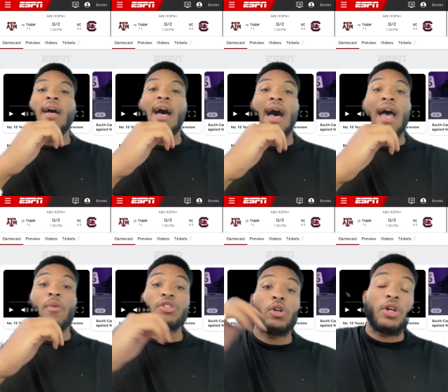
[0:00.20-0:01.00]
Alright,
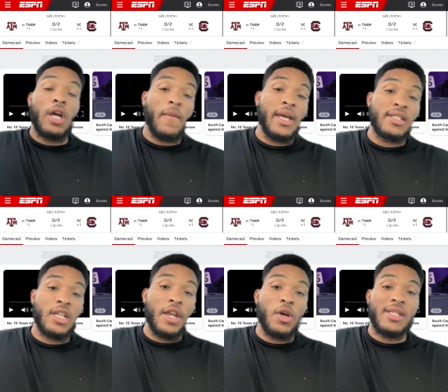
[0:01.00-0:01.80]
what's going on, y'all, man?
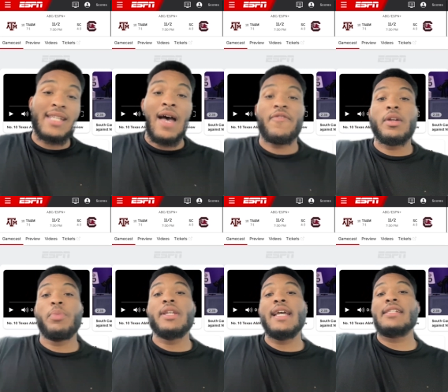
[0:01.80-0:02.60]
So y'all know it's time for the
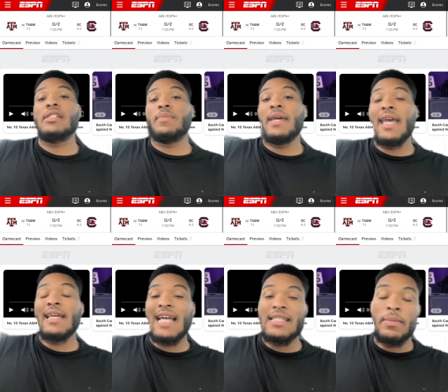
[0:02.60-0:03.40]
predictions,
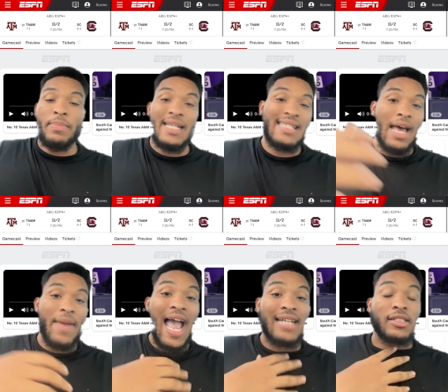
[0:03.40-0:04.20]
man. Got some big time
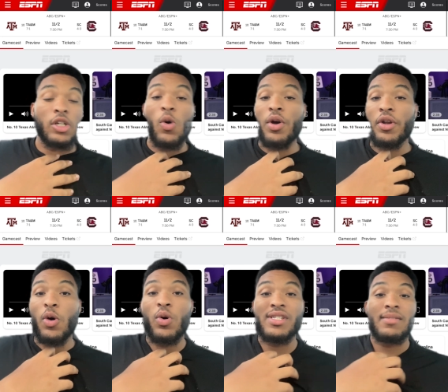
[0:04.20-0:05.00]
action going
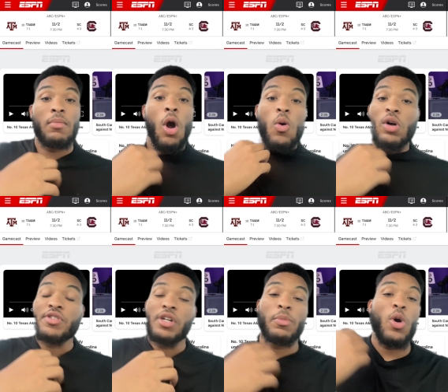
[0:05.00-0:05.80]
on tomorrow,
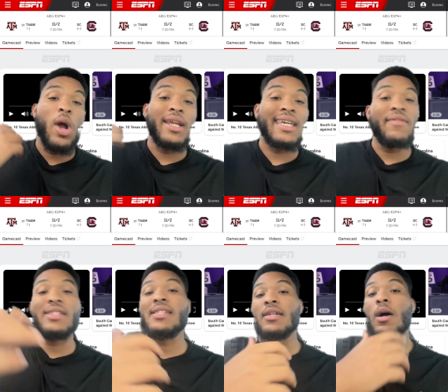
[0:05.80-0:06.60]
so I'm going to give
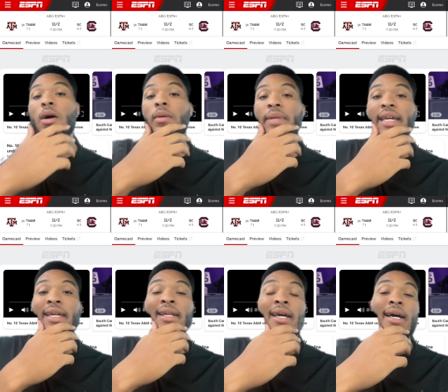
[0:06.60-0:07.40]
it to y'all,
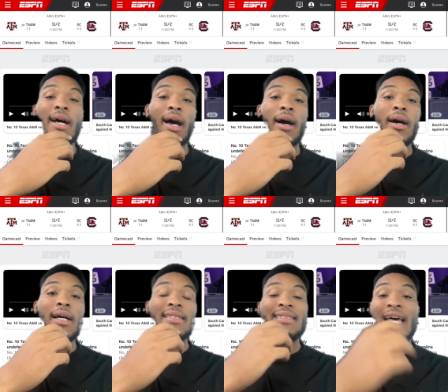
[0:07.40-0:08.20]
man.
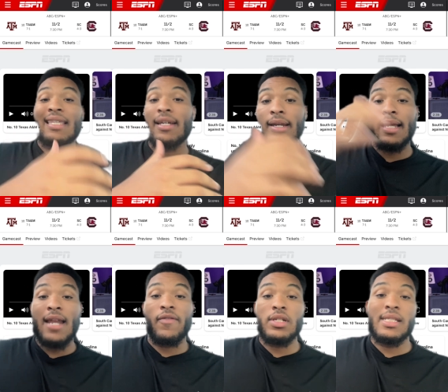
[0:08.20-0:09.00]
South
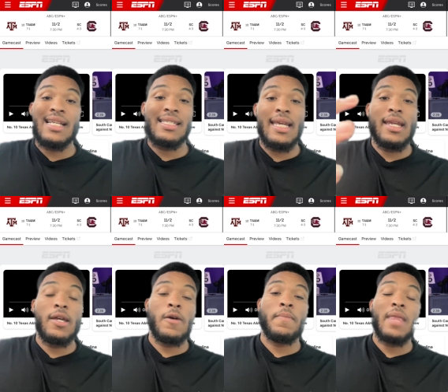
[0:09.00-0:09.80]
Carolina versus Texas A&M.
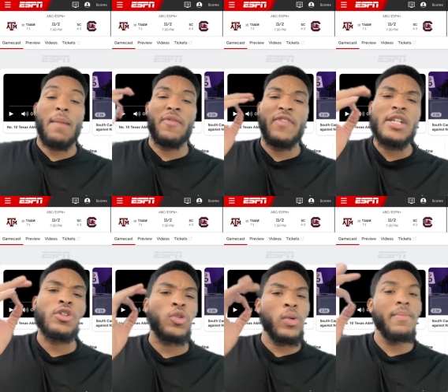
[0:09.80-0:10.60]
I'm gonna
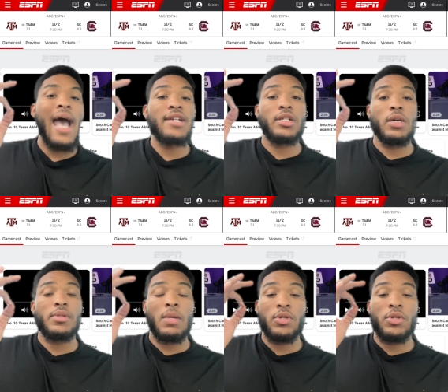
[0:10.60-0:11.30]
feature three matchups.